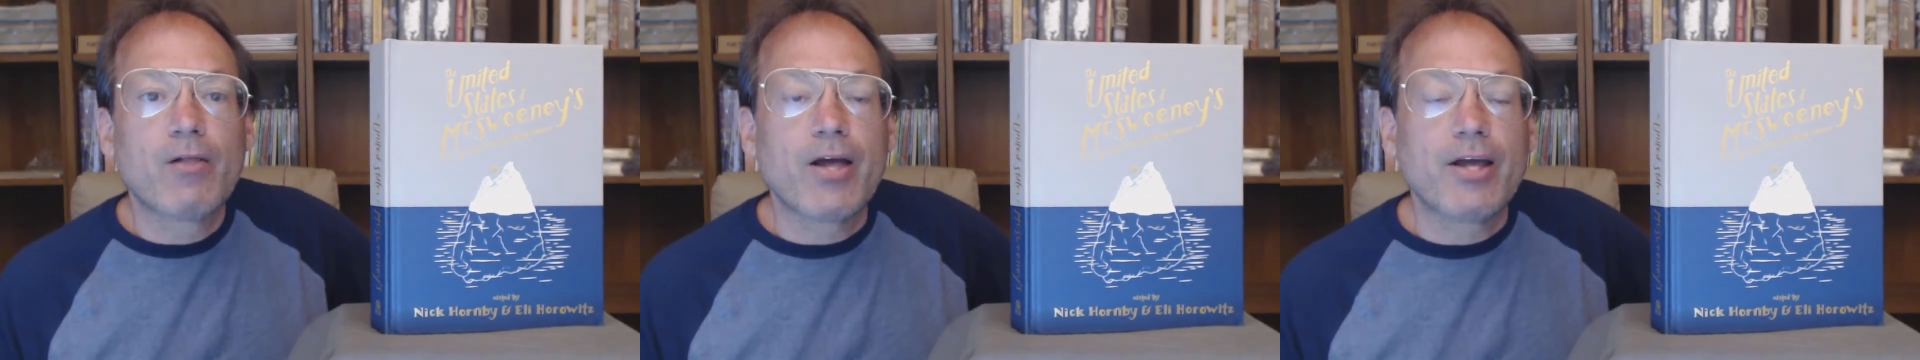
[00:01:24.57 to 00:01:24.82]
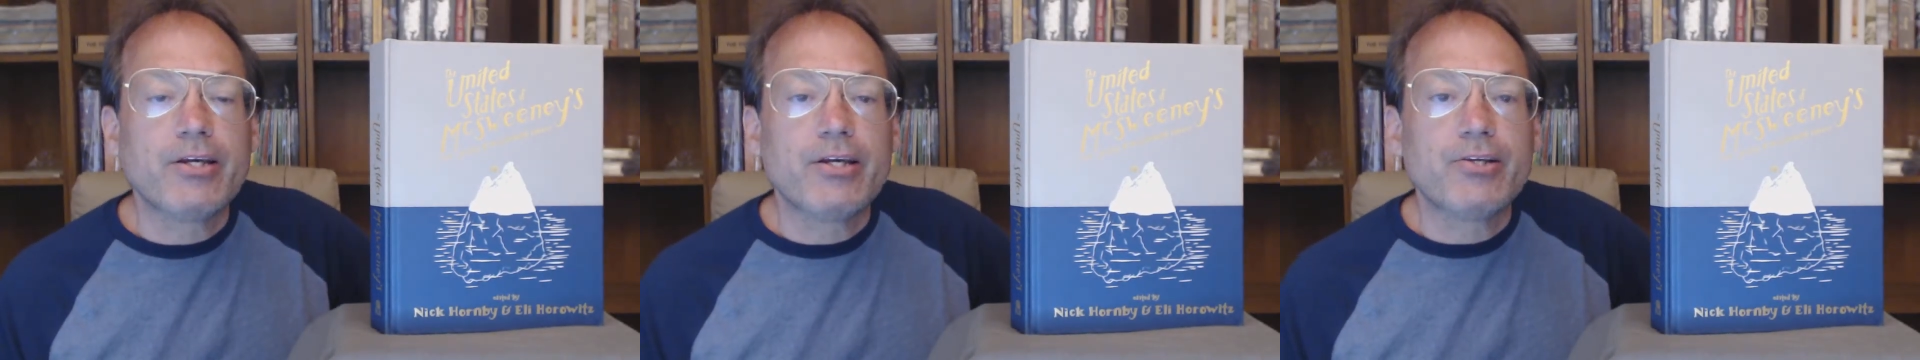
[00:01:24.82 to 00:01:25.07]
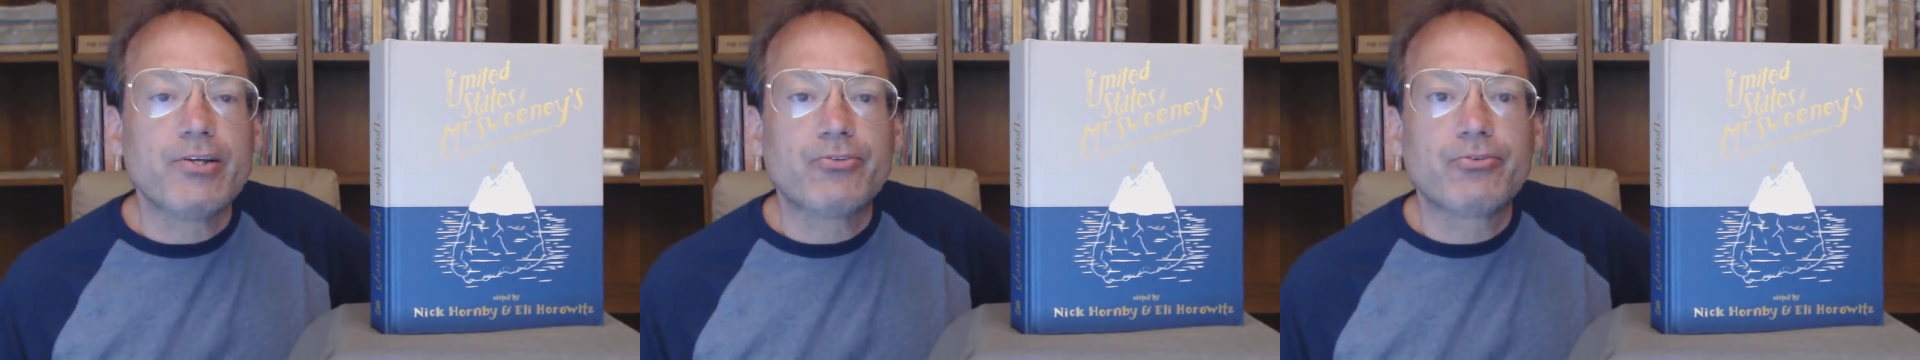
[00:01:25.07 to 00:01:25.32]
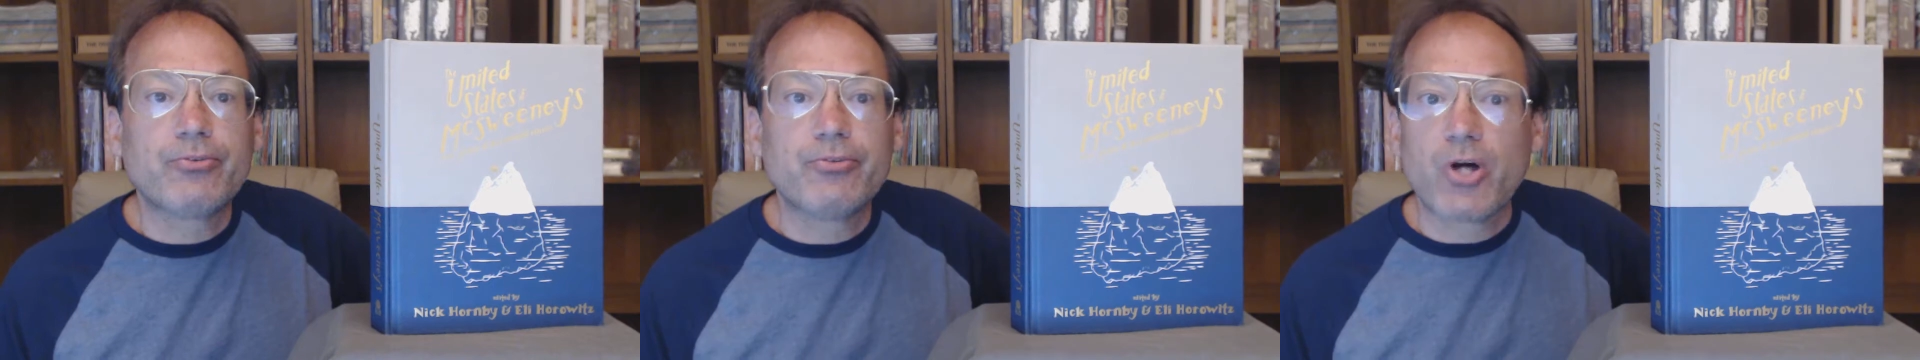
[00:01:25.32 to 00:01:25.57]
that
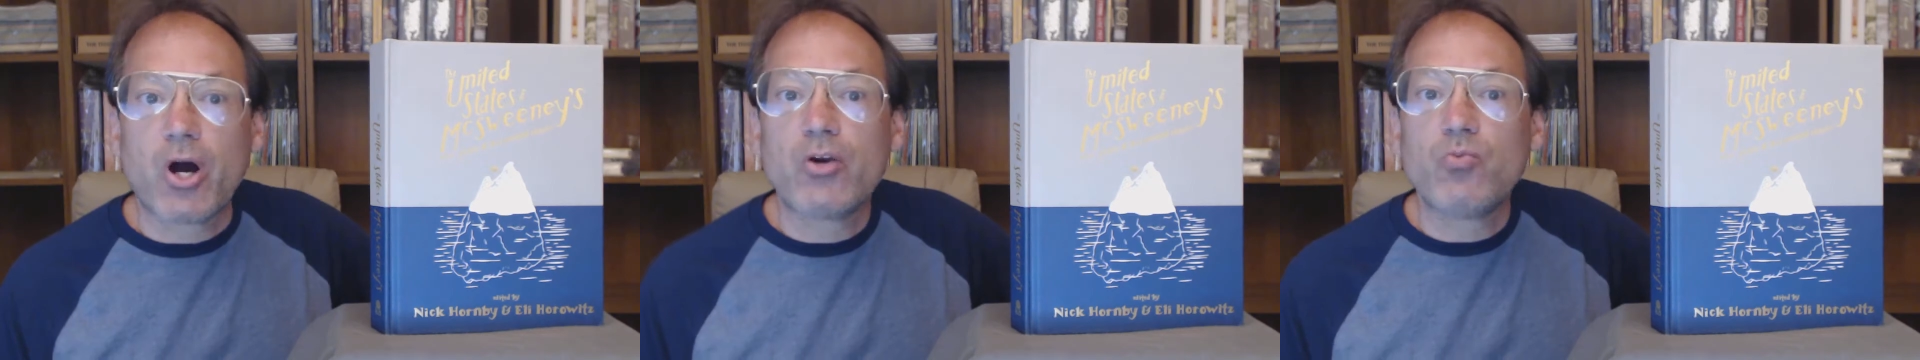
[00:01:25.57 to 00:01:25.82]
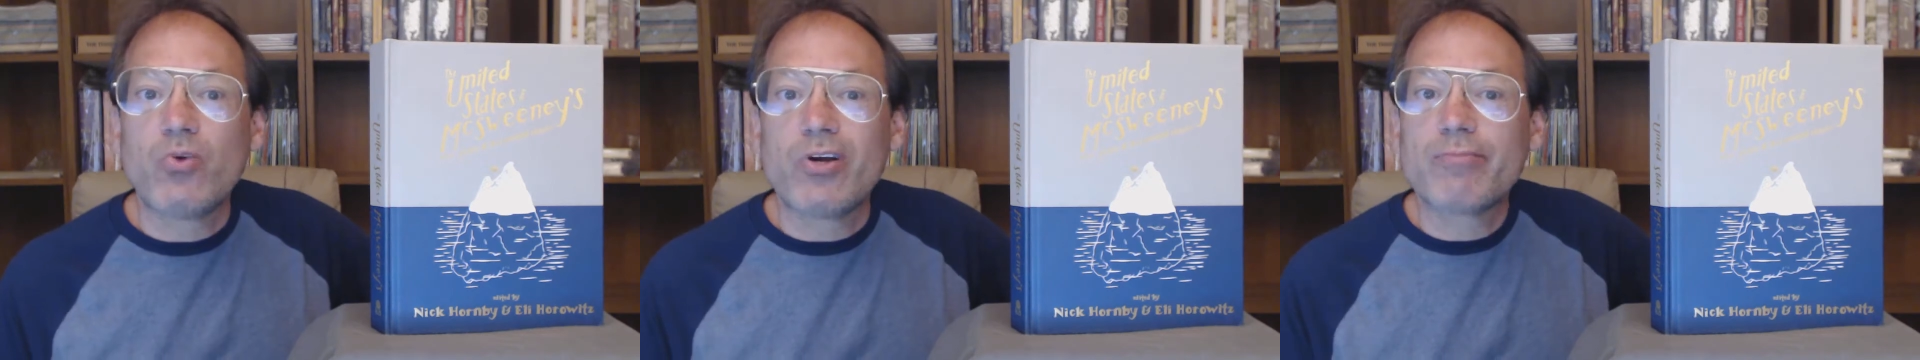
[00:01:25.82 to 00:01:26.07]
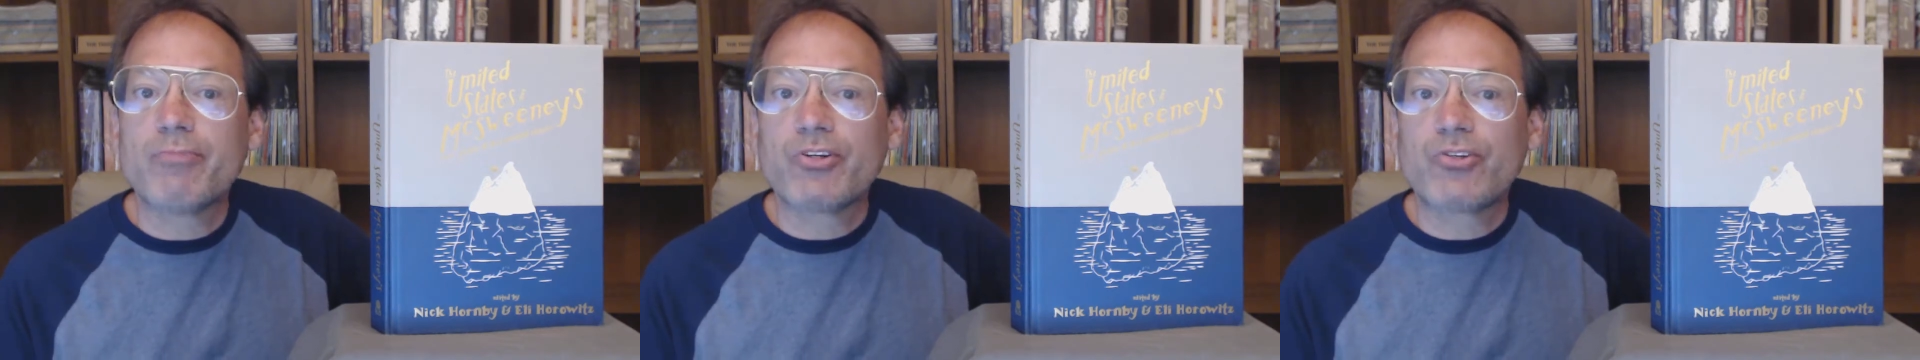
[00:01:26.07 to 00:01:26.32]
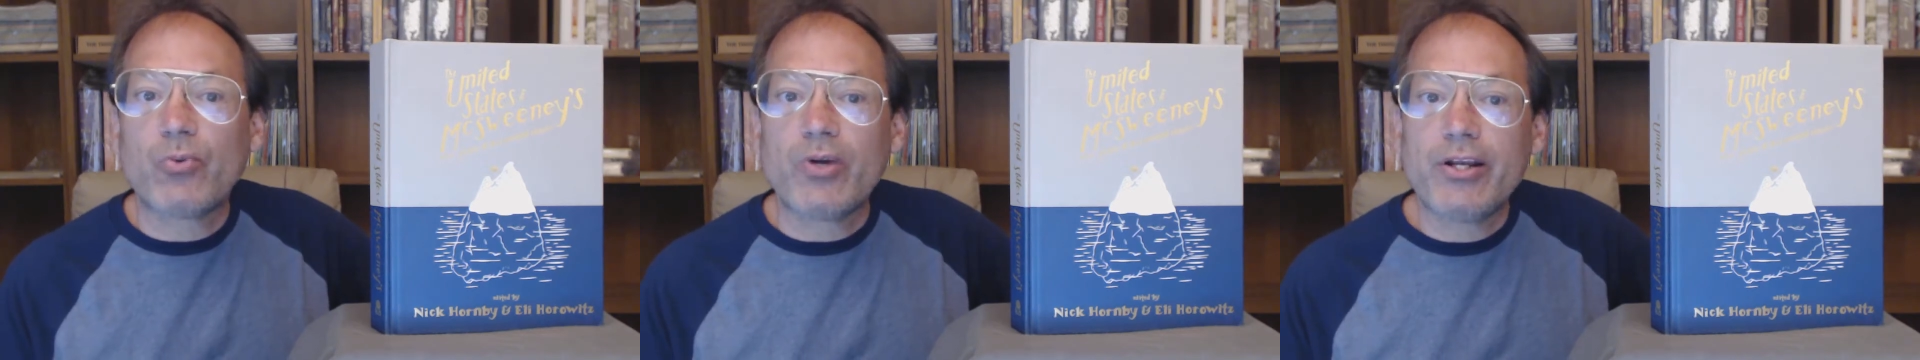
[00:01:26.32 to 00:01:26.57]
he's done with
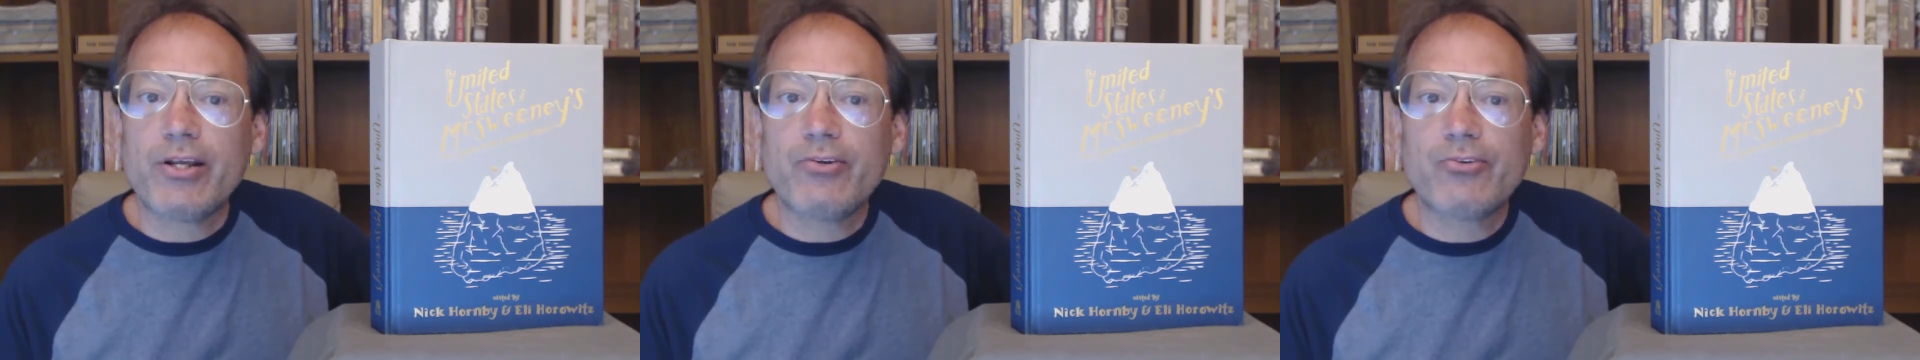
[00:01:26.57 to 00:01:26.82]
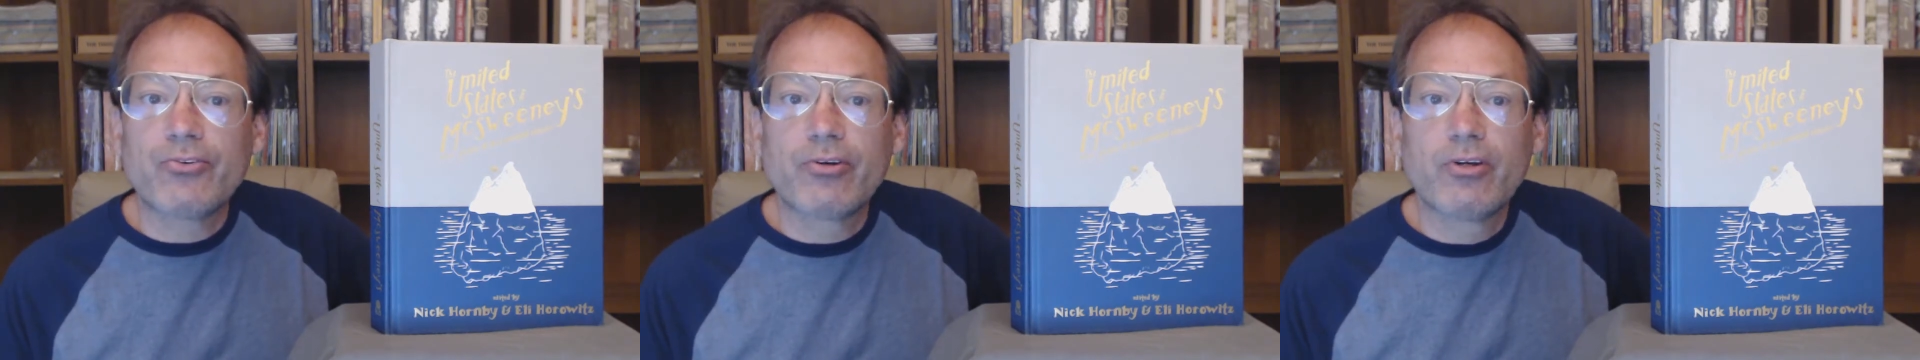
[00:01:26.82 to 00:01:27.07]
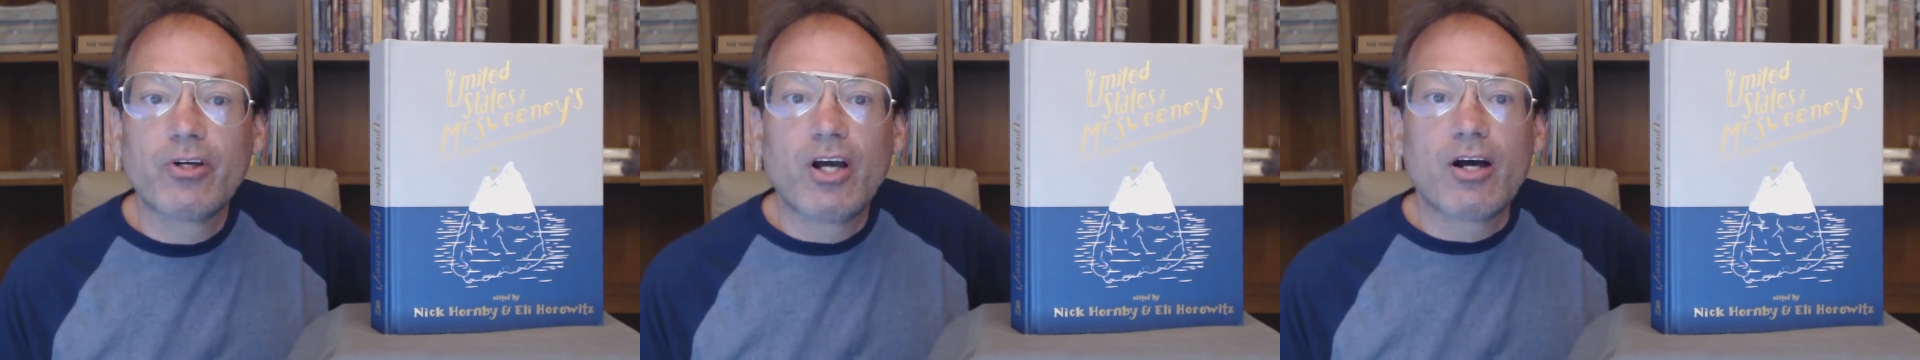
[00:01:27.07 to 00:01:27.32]
McSweeney's.